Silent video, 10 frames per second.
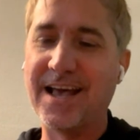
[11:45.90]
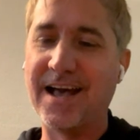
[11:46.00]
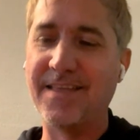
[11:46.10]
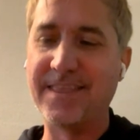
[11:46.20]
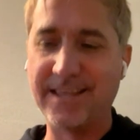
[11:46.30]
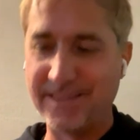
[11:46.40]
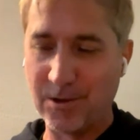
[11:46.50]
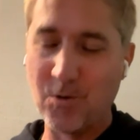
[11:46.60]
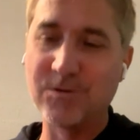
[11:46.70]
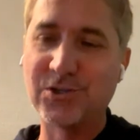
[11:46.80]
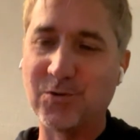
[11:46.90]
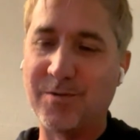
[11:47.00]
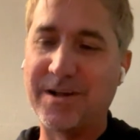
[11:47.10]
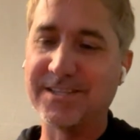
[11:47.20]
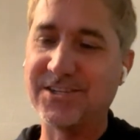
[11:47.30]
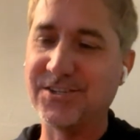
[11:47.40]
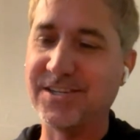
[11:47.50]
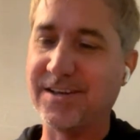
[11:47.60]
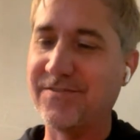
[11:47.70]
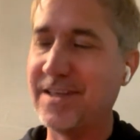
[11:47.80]
uh, the, the old school monster
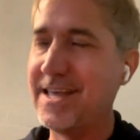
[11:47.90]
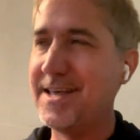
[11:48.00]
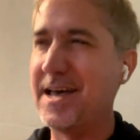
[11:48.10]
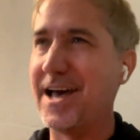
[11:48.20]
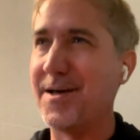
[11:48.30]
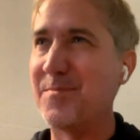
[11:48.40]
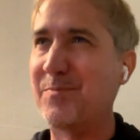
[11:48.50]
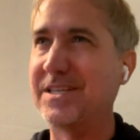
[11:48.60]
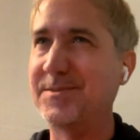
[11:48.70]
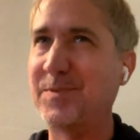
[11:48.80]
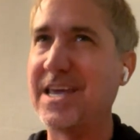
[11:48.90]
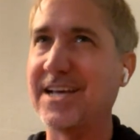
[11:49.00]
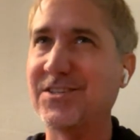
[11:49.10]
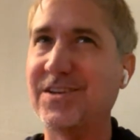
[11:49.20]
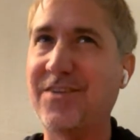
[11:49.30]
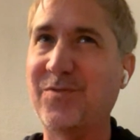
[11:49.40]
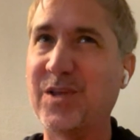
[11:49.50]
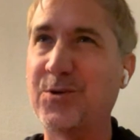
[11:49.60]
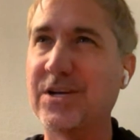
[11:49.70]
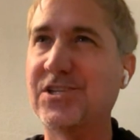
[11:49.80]
stuff um, but but yeah so
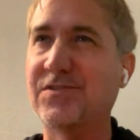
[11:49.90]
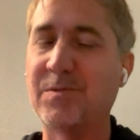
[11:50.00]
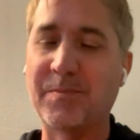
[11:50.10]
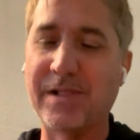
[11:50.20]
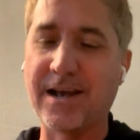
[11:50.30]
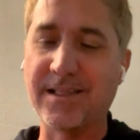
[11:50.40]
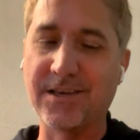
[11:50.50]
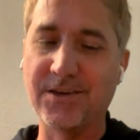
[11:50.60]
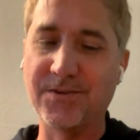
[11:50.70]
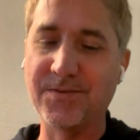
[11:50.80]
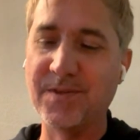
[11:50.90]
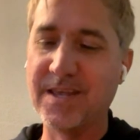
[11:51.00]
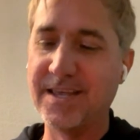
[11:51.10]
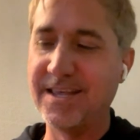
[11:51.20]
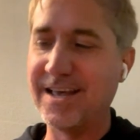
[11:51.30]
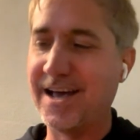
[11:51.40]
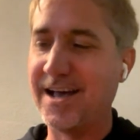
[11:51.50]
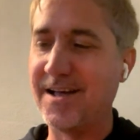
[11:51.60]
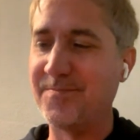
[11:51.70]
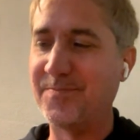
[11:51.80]
definitely creature from the black lagoon
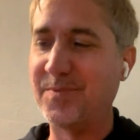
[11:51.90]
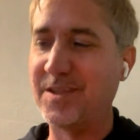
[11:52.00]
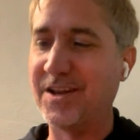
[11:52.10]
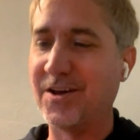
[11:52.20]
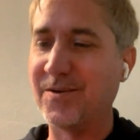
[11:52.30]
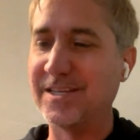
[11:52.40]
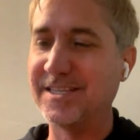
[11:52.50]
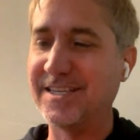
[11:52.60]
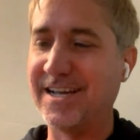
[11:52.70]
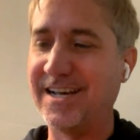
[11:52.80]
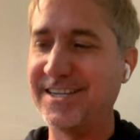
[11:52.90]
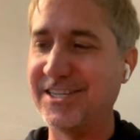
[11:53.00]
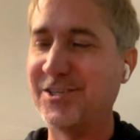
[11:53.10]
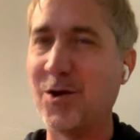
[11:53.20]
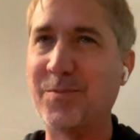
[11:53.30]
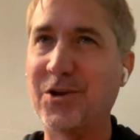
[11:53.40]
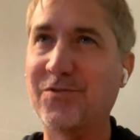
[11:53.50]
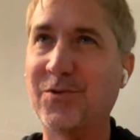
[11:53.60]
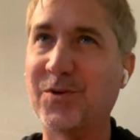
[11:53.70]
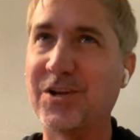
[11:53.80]
um, you know is uh, just so
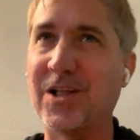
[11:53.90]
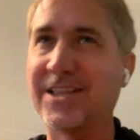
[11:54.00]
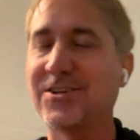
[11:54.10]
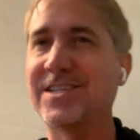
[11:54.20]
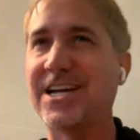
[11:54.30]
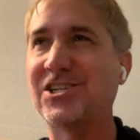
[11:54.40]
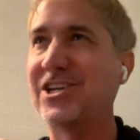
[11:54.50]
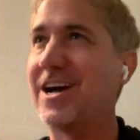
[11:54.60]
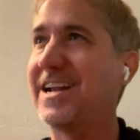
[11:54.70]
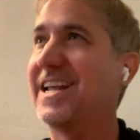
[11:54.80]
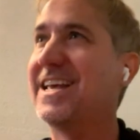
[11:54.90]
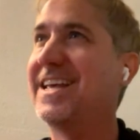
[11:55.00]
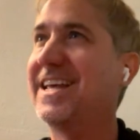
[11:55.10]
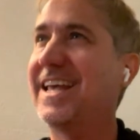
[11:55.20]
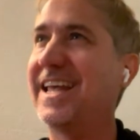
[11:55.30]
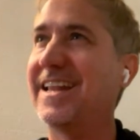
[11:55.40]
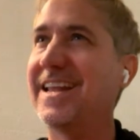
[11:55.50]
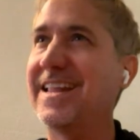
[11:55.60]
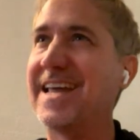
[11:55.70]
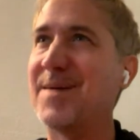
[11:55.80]
beautiful you know like there's that shot
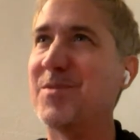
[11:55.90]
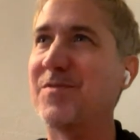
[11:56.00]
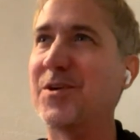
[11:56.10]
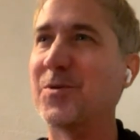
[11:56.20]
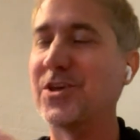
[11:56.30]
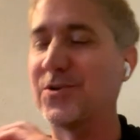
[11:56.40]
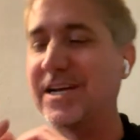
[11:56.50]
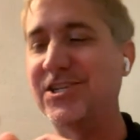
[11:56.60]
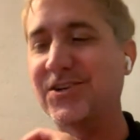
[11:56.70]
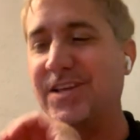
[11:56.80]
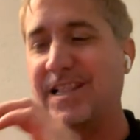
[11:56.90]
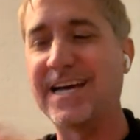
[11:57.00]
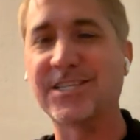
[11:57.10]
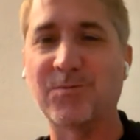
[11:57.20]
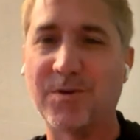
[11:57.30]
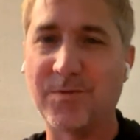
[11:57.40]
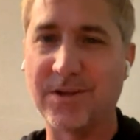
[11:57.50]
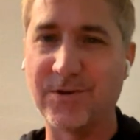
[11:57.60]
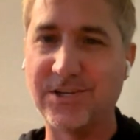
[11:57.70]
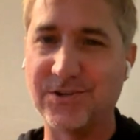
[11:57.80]
in in that movie where the creature the classic one
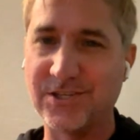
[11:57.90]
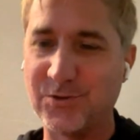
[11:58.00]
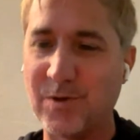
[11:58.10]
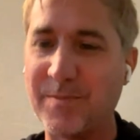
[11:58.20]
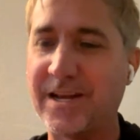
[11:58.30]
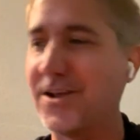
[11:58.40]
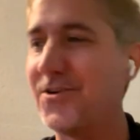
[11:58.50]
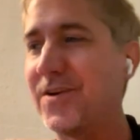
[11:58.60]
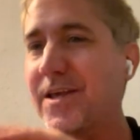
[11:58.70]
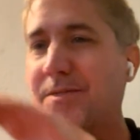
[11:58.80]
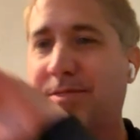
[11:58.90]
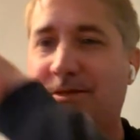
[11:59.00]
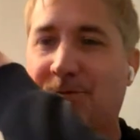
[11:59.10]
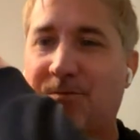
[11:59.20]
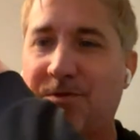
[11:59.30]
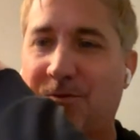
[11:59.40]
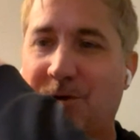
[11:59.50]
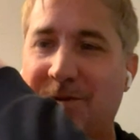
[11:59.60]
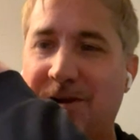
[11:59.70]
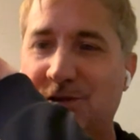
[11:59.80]
where the creature is swimming underneath the, the
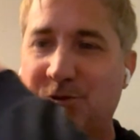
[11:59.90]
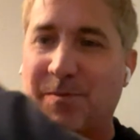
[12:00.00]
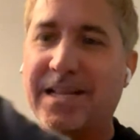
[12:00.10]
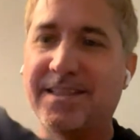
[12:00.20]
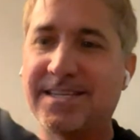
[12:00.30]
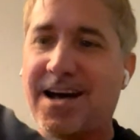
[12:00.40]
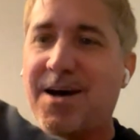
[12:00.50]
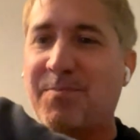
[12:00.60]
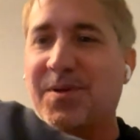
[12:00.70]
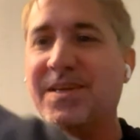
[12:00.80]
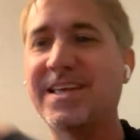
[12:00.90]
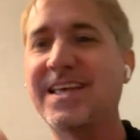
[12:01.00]
woman who's swimming at the top